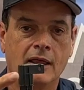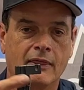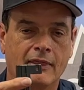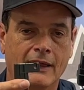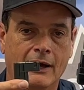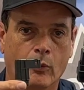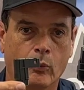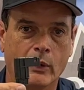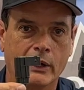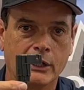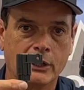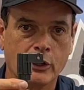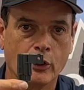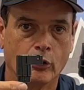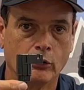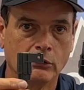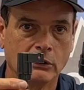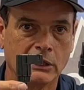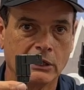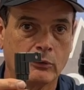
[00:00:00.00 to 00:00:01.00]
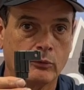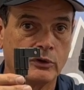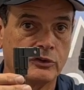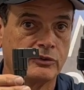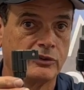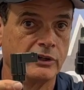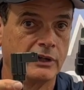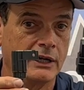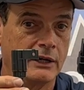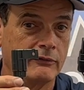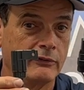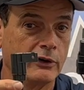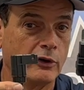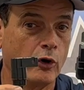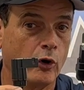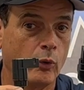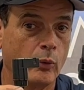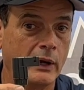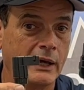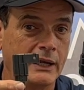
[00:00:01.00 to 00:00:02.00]
That way no liquids could ever
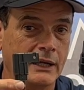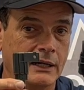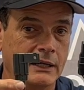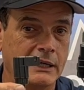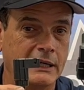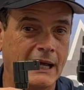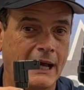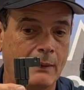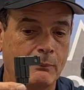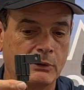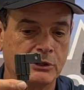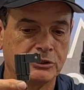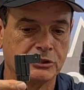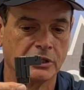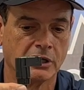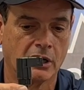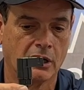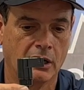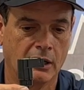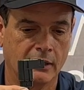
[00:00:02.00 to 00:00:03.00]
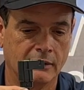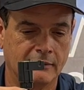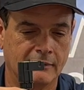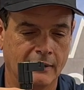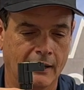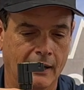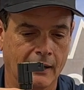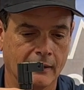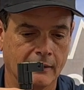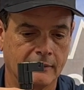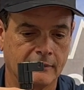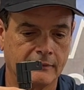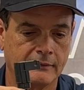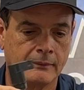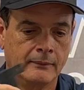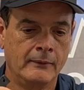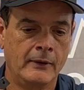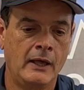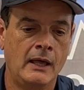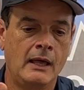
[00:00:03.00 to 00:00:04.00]
go in and damage the contacts.
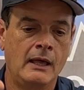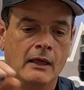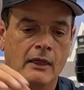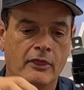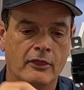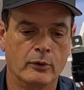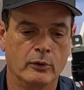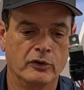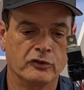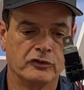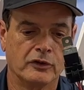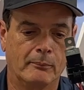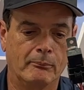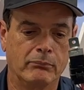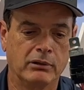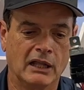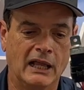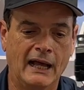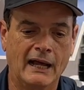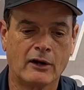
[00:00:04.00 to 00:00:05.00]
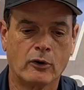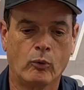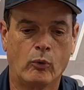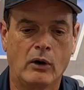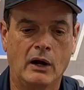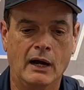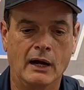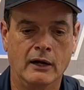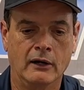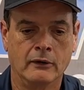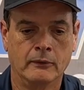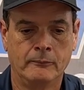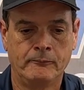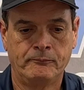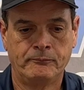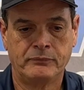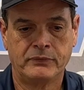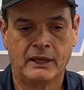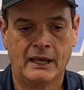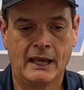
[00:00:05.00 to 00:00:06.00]
There is a black wire,
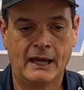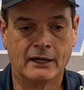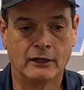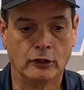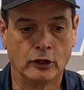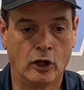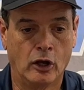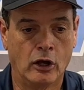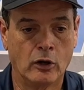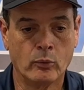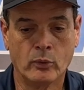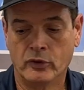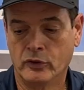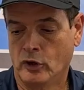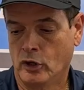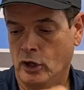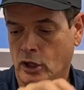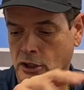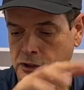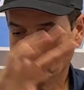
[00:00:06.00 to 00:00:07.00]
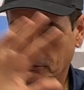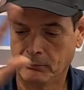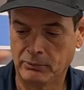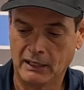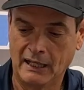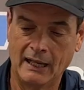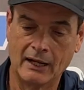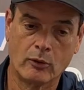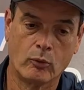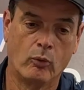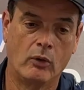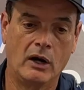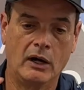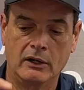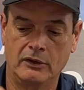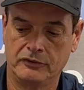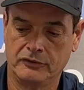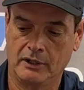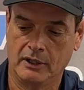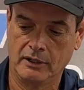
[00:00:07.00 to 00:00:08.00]
and along with all the black
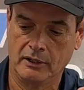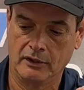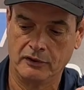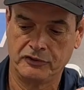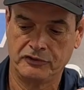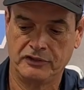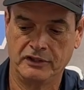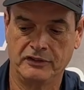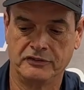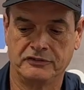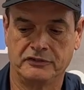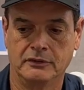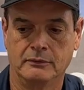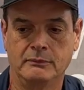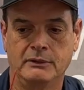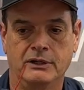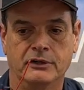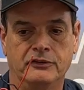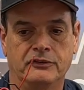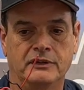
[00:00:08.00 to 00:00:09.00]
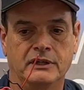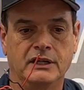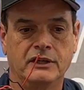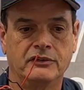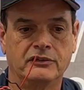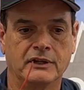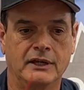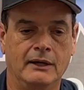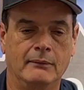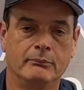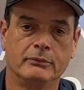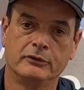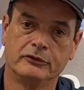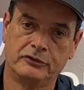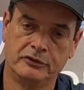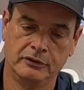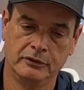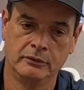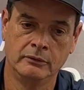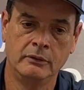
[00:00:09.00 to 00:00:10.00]
wires on our system, here's an example
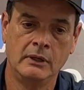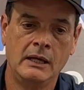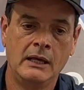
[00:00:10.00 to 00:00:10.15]
too,